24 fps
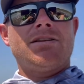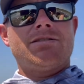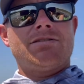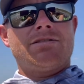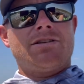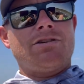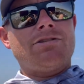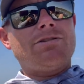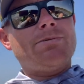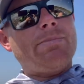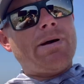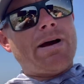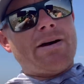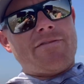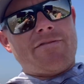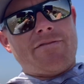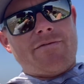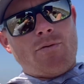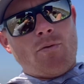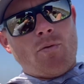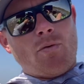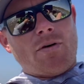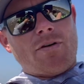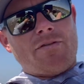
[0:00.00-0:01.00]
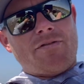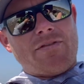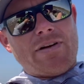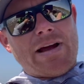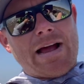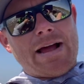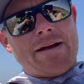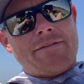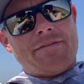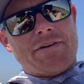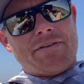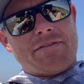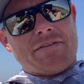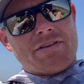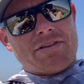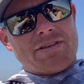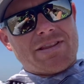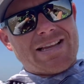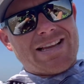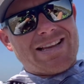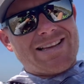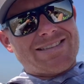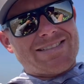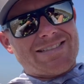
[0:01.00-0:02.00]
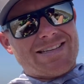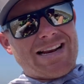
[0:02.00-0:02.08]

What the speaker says: So there's about four or five different things